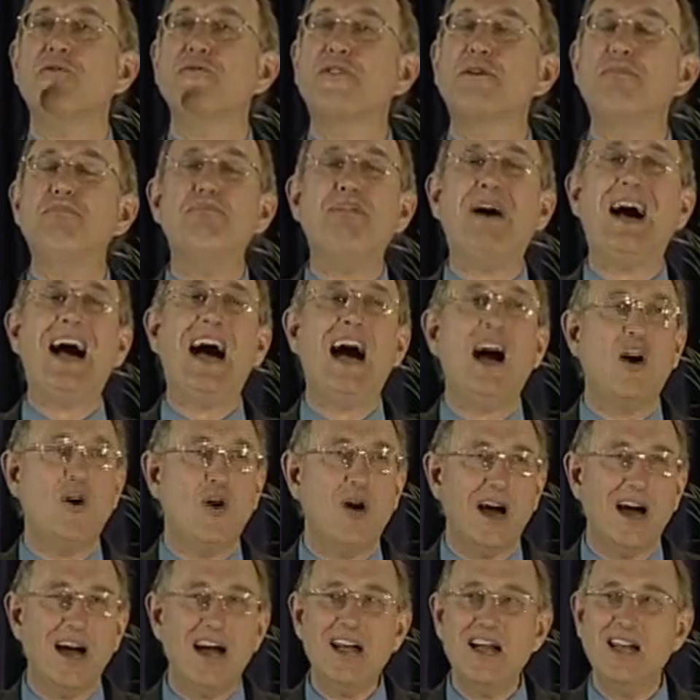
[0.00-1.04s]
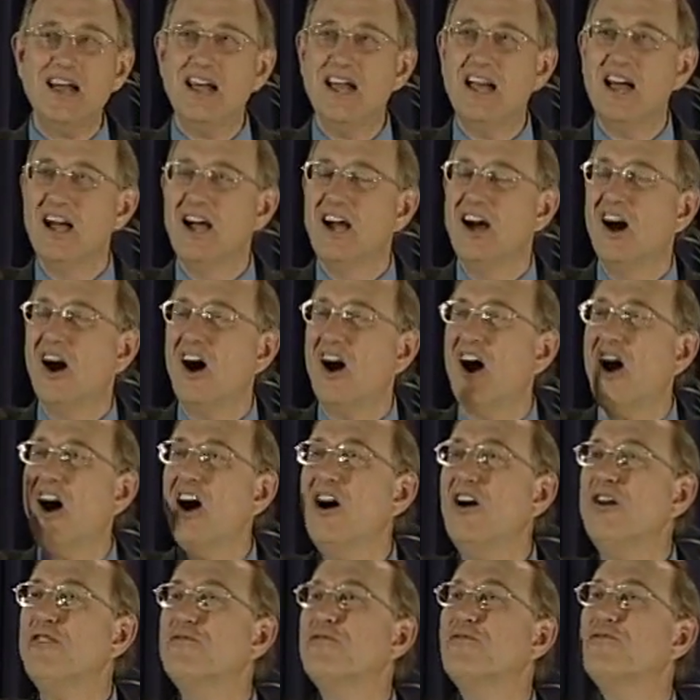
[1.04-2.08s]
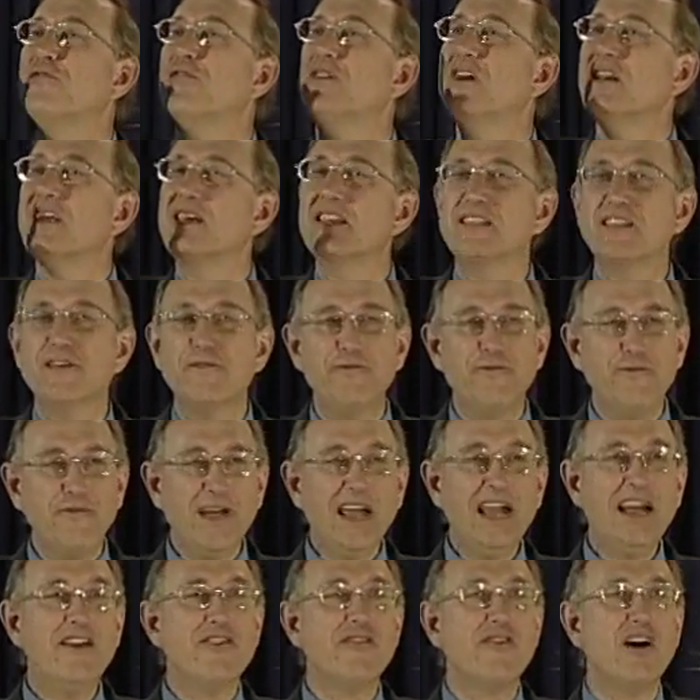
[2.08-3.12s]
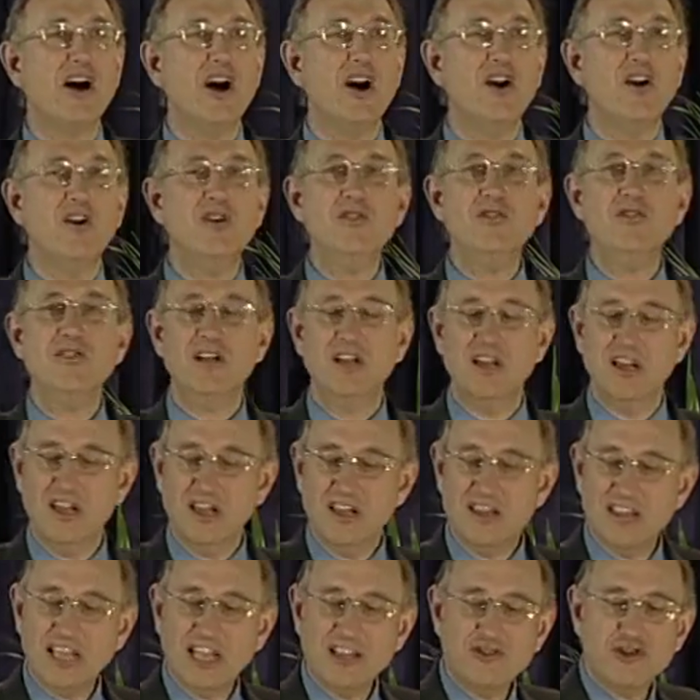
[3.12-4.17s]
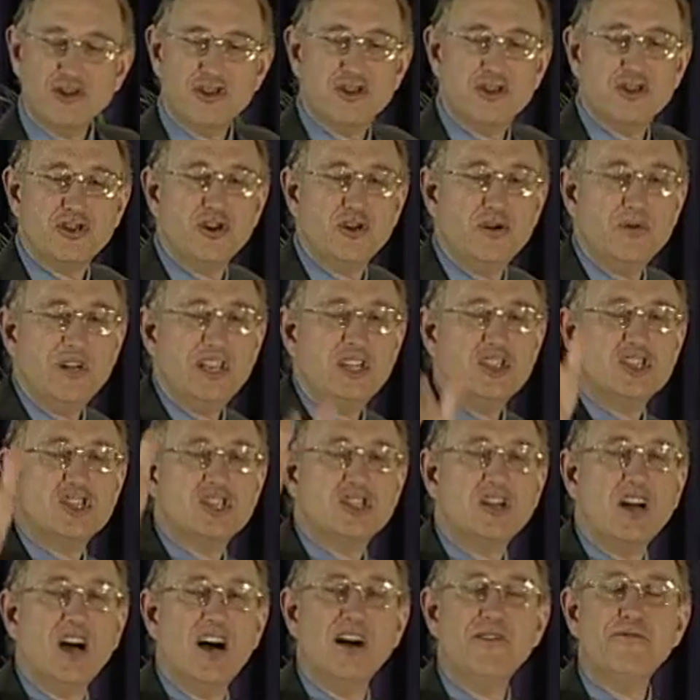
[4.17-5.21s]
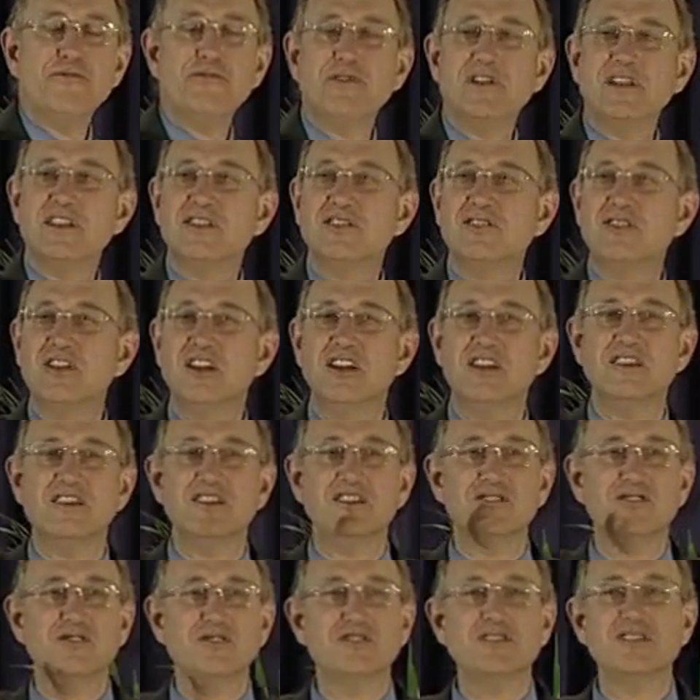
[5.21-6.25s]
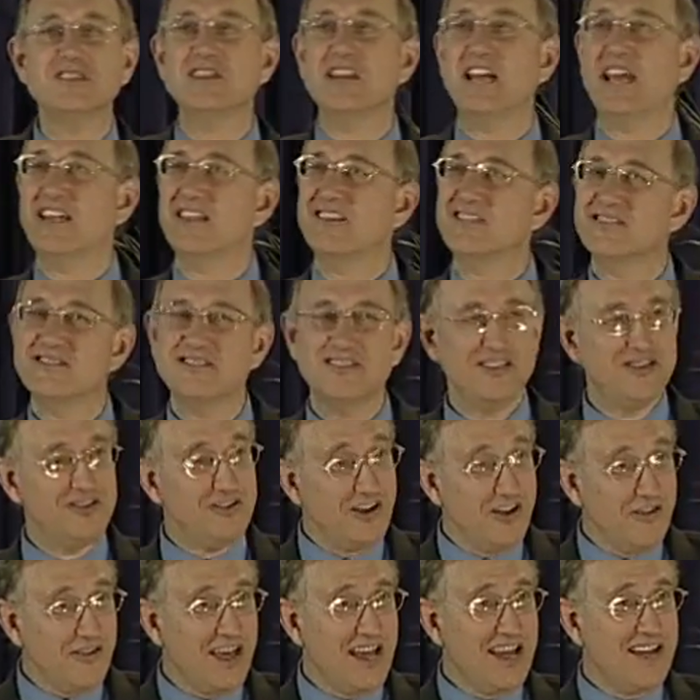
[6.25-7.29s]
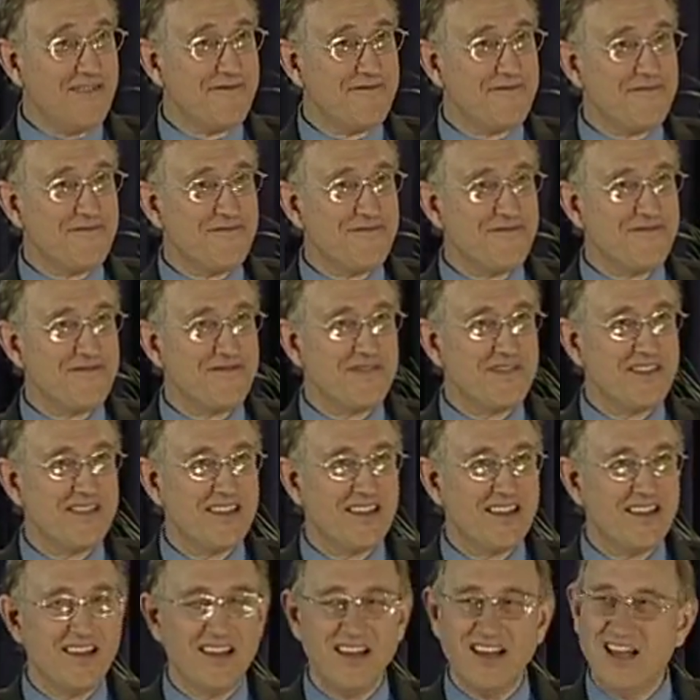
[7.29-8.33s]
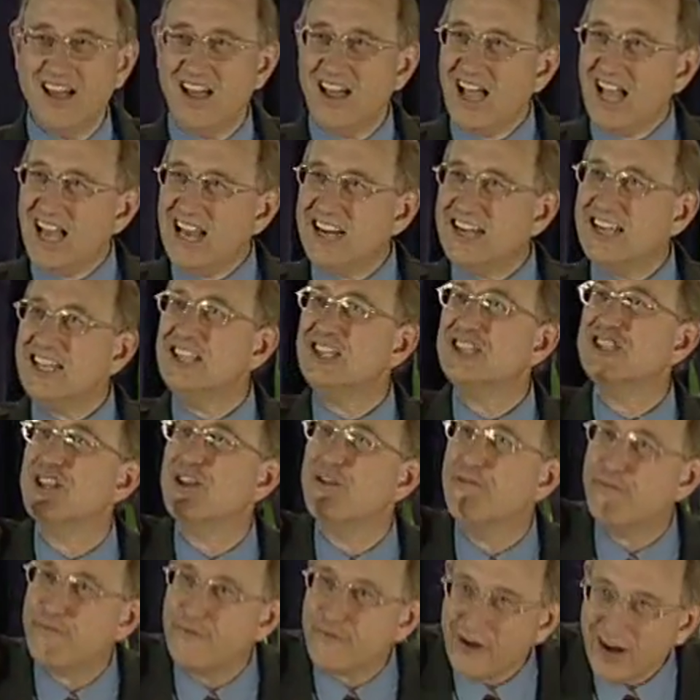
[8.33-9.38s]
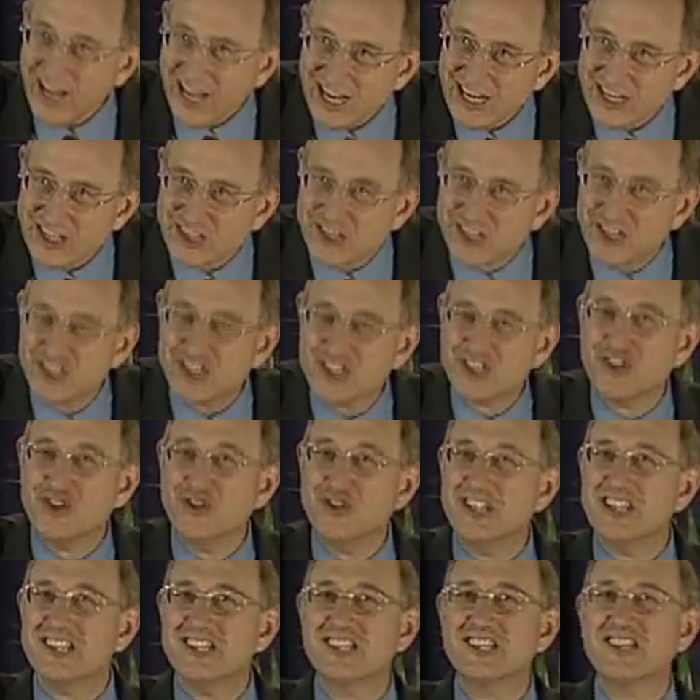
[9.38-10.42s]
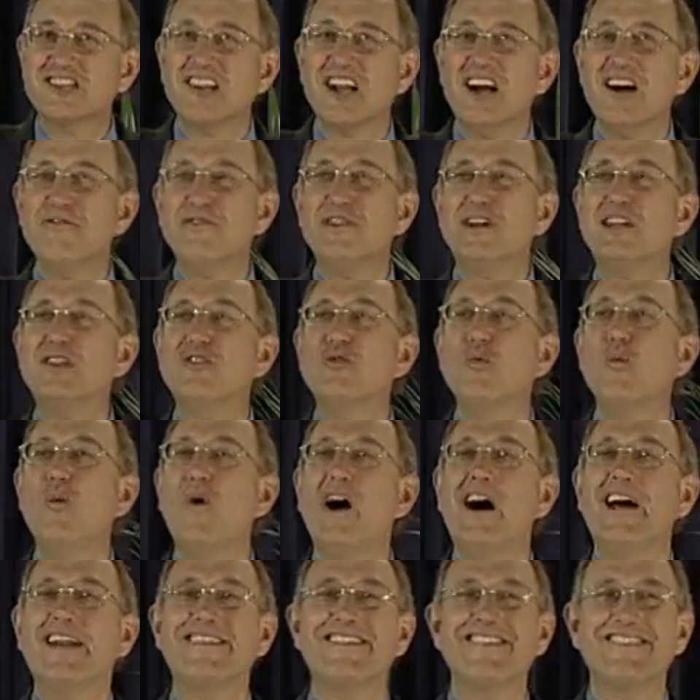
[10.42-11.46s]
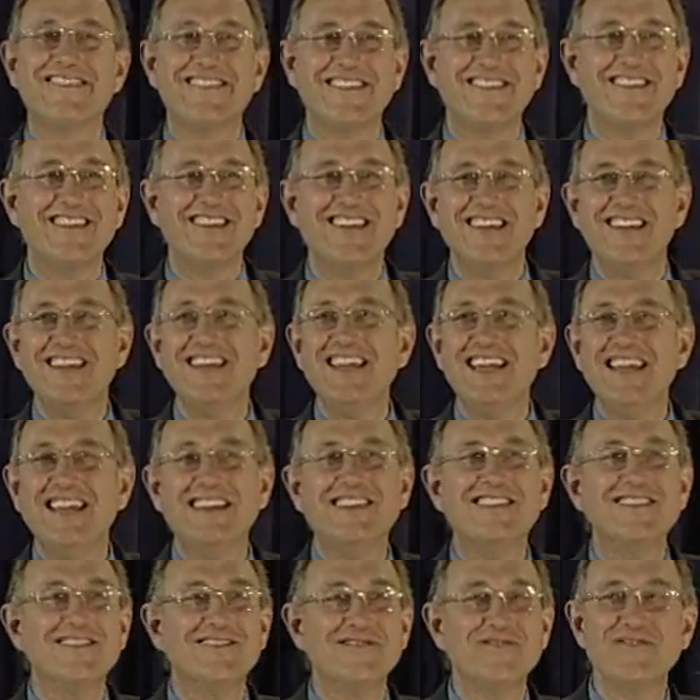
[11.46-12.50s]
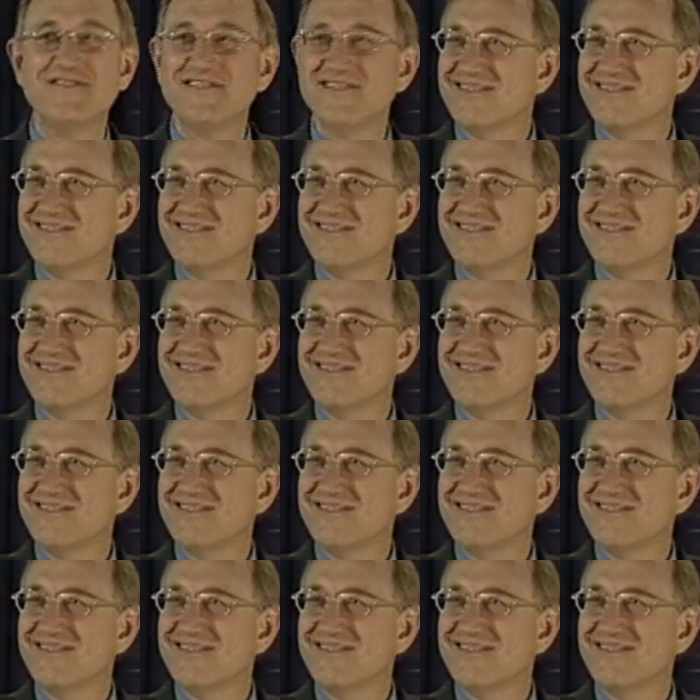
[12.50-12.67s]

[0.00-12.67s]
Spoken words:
of the power of the Pharaoh that threw his staff and it turned into snakes. Did you know that? And it is the French who discovered what in